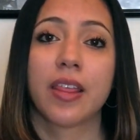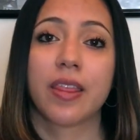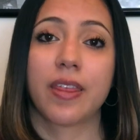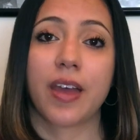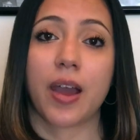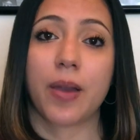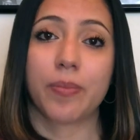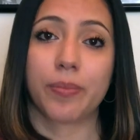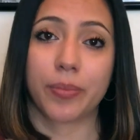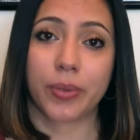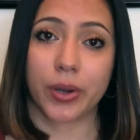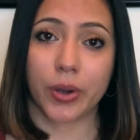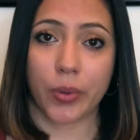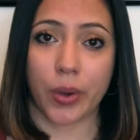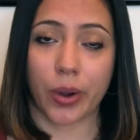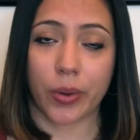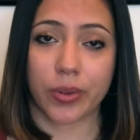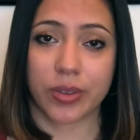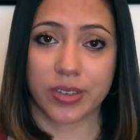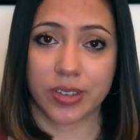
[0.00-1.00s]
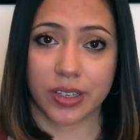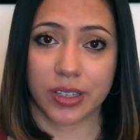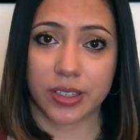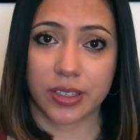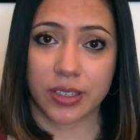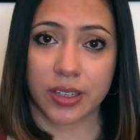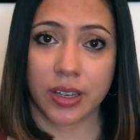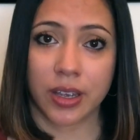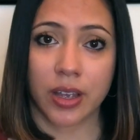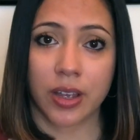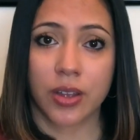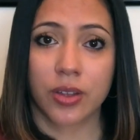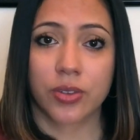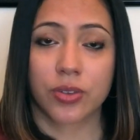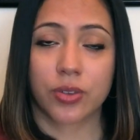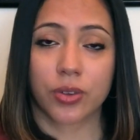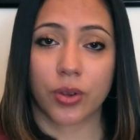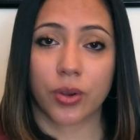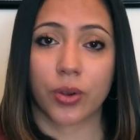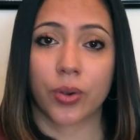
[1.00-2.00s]
that prerequisite.
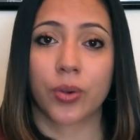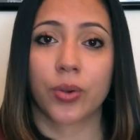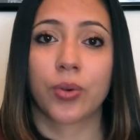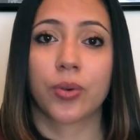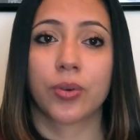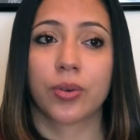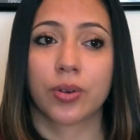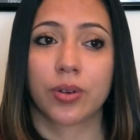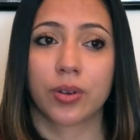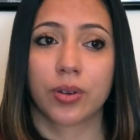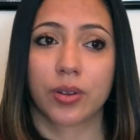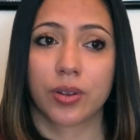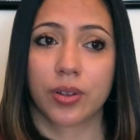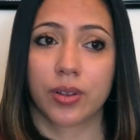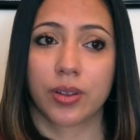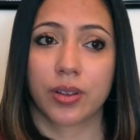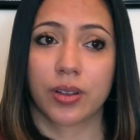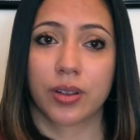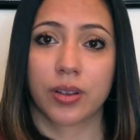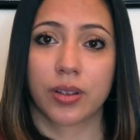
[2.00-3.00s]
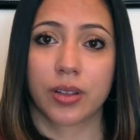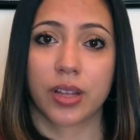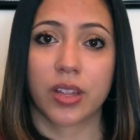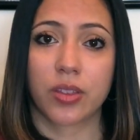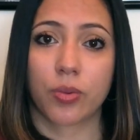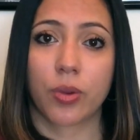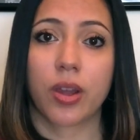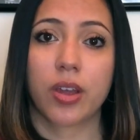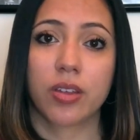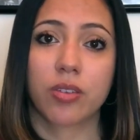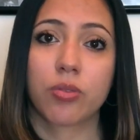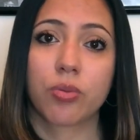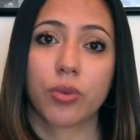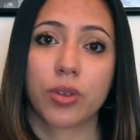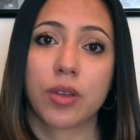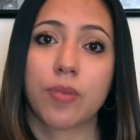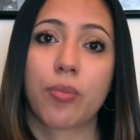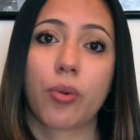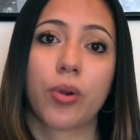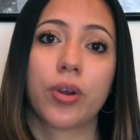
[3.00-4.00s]
So that's why it's
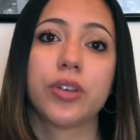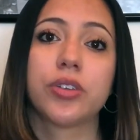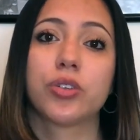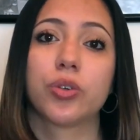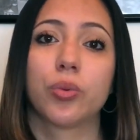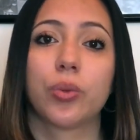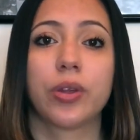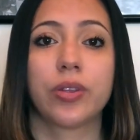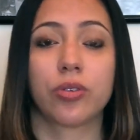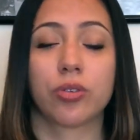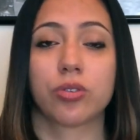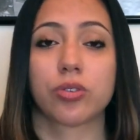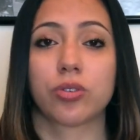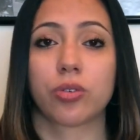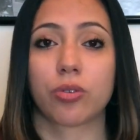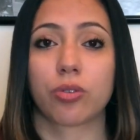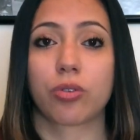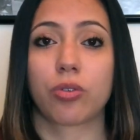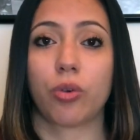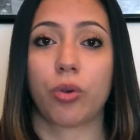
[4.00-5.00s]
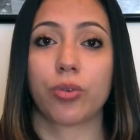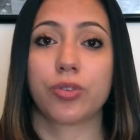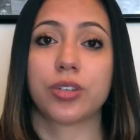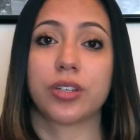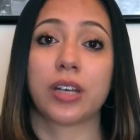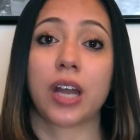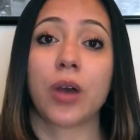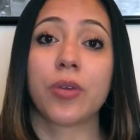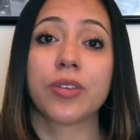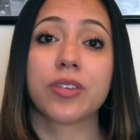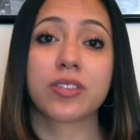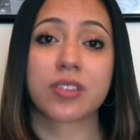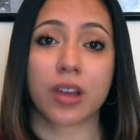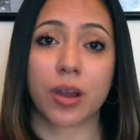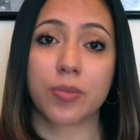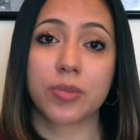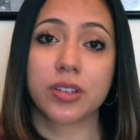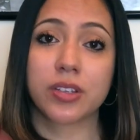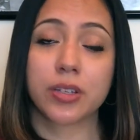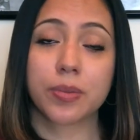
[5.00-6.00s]
really important to research those schools. Now this
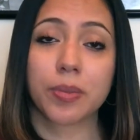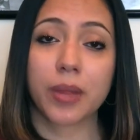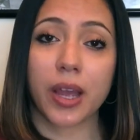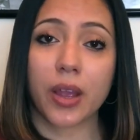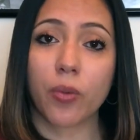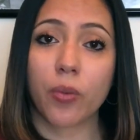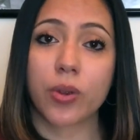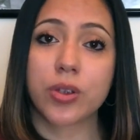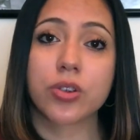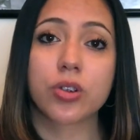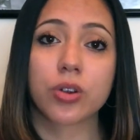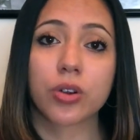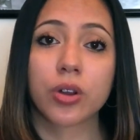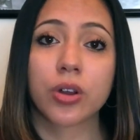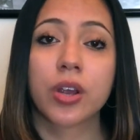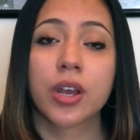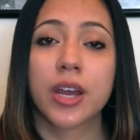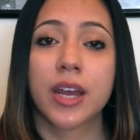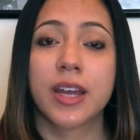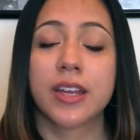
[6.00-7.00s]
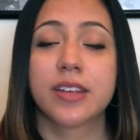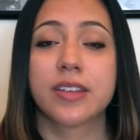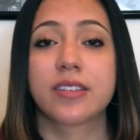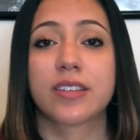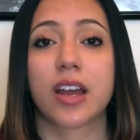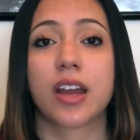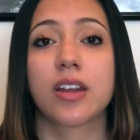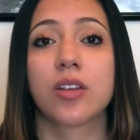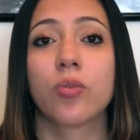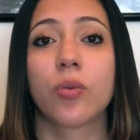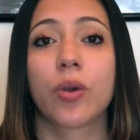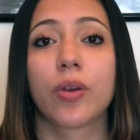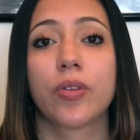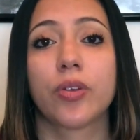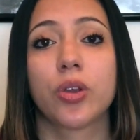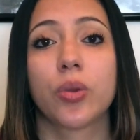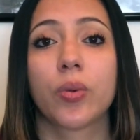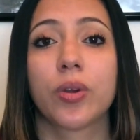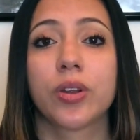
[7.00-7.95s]
comes into play when you're deciding whether you